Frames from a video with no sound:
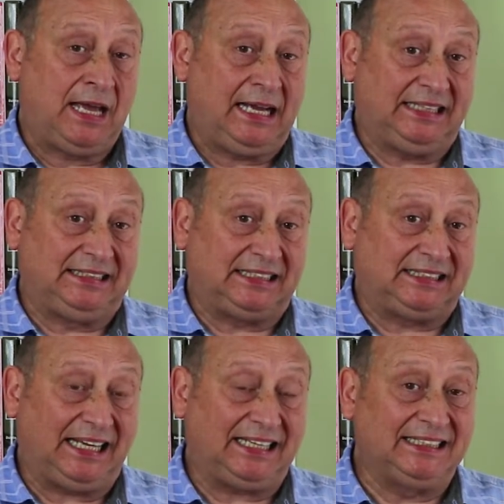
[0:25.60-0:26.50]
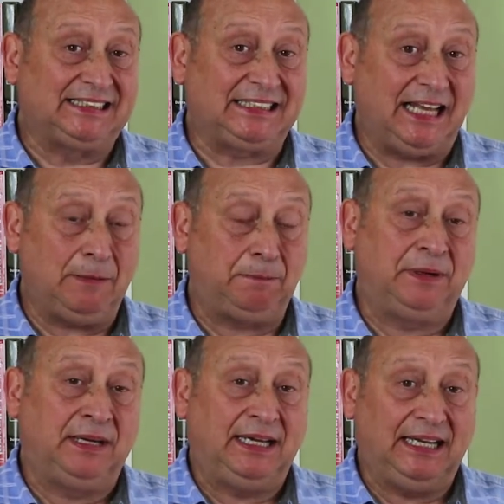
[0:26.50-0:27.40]
It's the second step
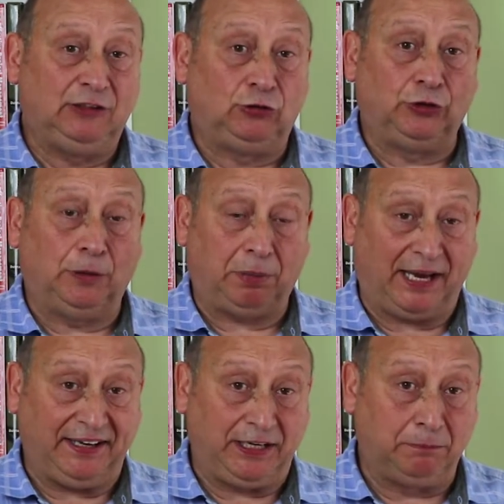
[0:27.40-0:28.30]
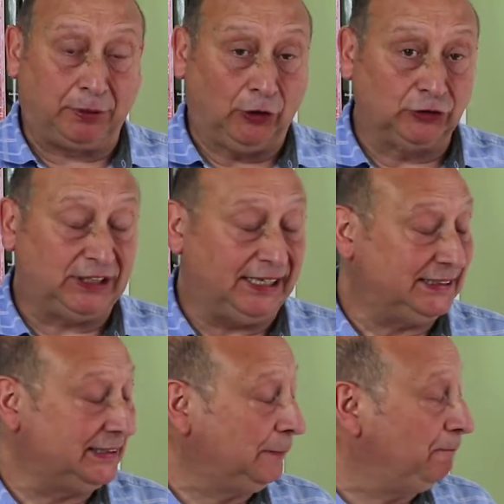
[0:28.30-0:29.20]
into the planning
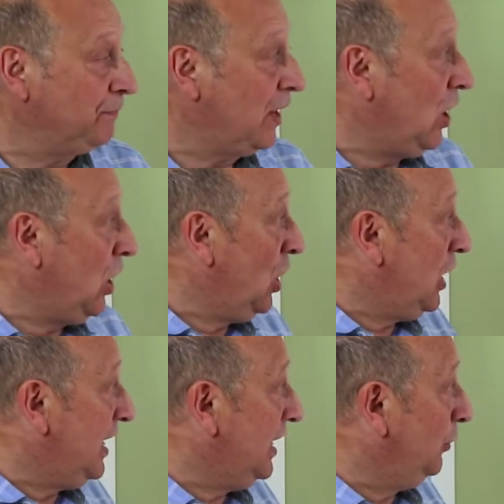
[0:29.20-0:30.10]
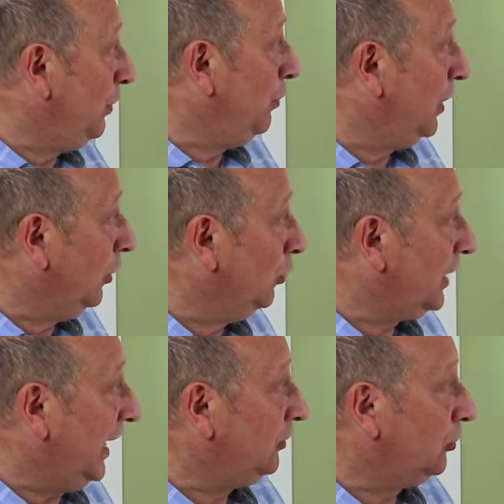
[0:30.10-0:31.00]
process. Here we will look
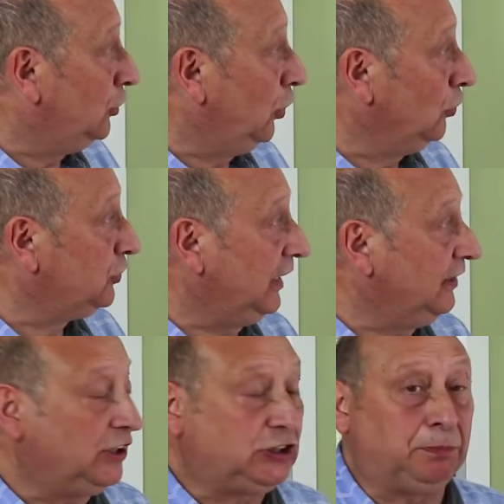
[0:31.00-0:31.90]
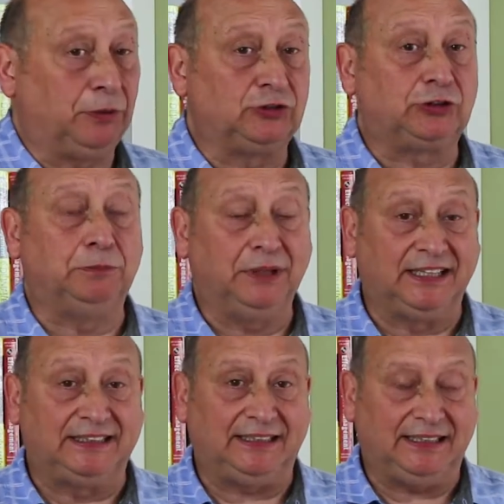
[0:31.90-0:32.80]
at roles and
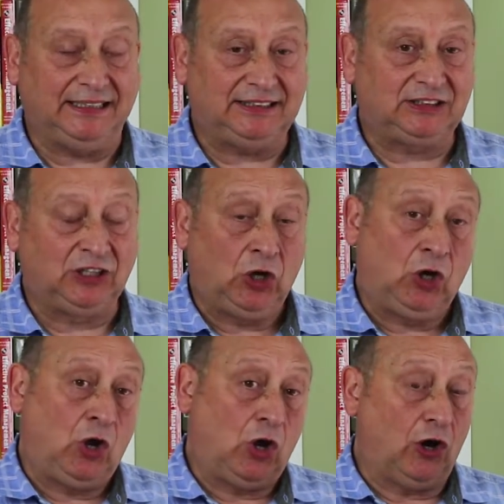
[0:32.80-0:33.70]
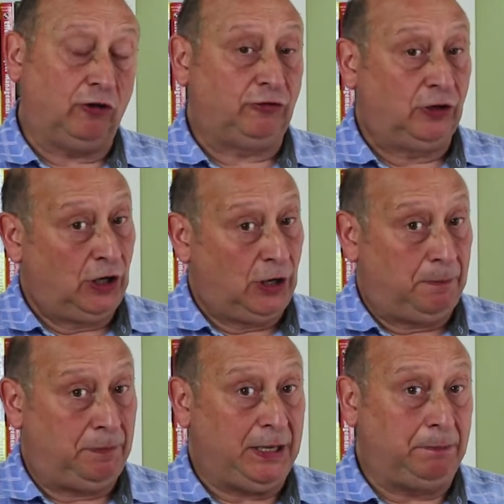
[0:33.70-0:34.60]
responsibilities of
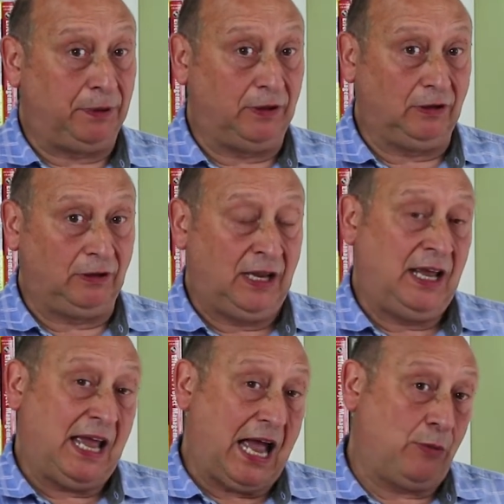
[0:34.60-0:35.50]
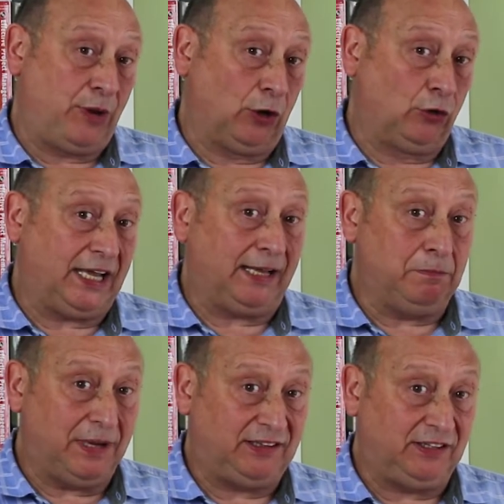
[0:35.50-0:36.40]
people, and we look at
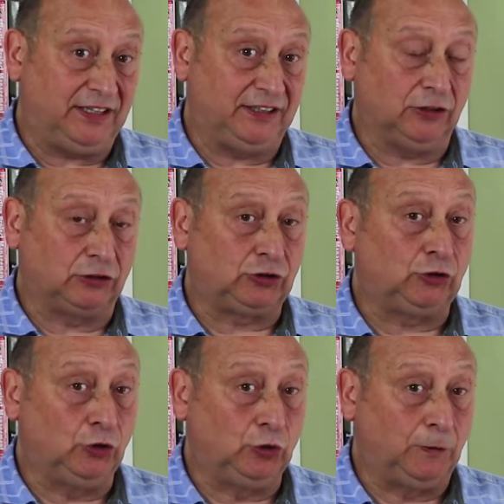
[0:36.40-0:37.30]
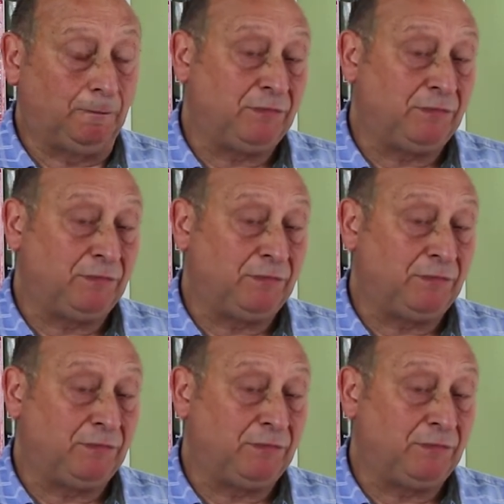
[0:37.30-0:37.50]
materials too.